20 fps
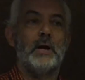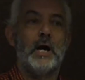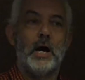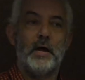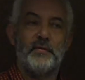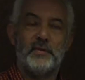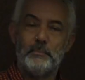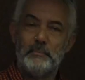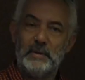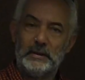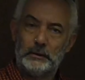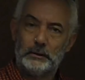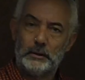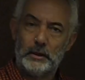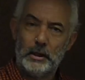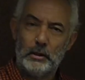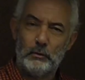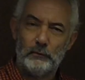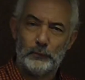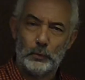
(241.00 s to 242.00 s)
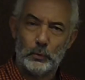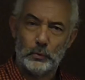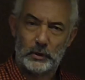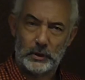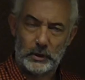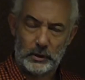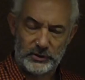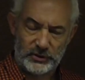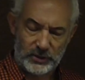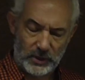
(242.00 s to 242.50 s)
Other mental health
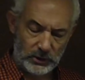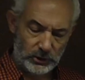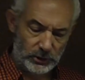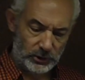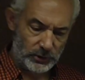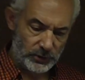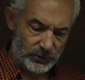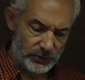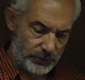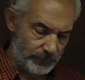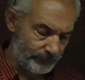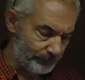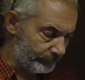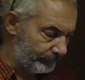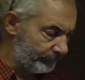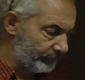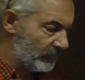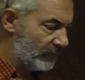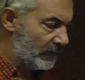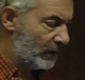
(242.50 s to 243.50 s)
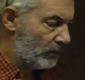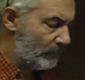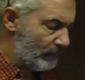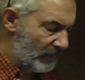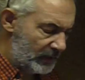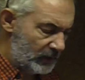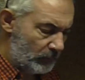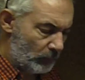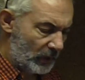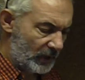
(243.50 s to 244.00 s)
organisations. There are
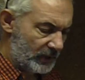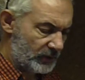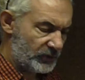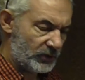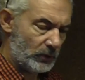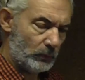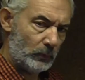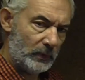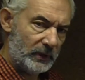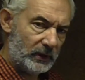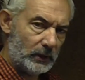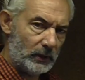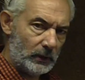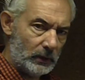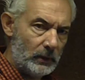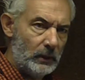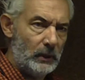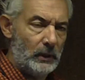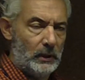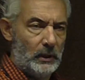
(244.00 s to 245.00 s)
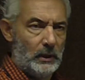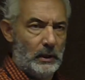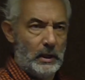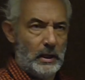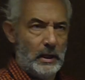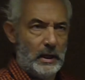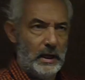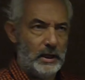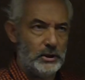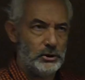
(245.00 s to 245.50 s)
many ways that we can
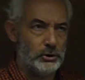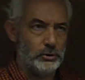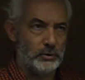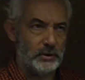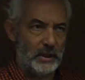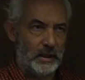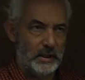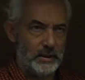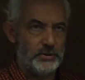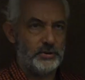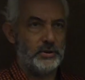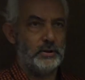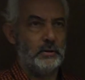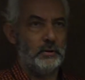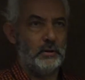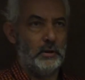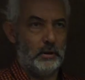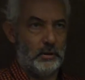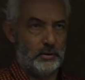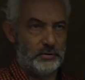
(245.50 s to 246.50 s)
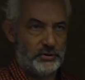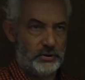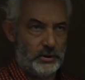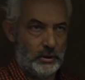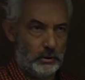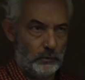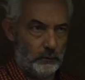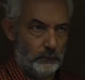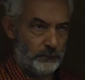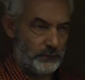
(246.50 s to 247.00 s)
educate
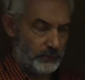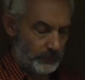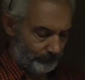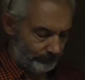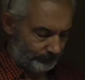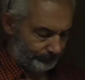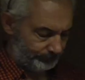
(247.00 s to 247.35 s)
ourselves.